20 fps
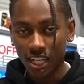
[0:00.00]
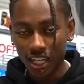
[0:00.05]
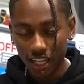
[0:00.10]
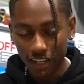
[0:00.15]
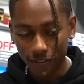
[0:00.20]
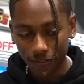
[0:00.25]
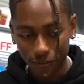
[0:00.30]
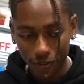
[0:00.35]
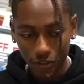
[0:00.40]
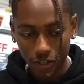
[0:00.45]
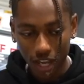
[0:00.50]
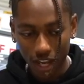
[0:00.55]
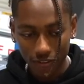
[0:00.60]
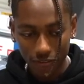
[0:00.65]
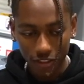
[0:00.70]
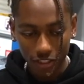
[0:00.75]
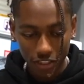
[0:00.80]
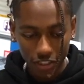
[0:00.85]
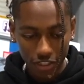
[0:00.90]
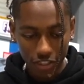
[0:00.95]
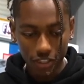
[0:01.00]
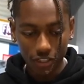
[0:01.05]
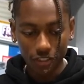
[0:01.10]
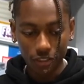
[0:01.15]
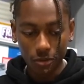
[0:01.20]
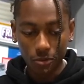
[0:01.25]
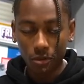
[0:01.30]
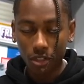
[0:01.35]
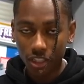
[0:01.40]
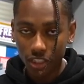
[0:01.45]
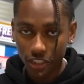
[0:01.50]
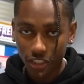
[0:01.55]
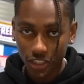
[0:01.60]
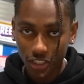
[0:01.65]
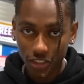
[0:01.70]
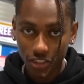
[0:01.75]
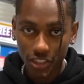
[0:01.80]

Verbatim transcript: If you have a girl and you want a girl,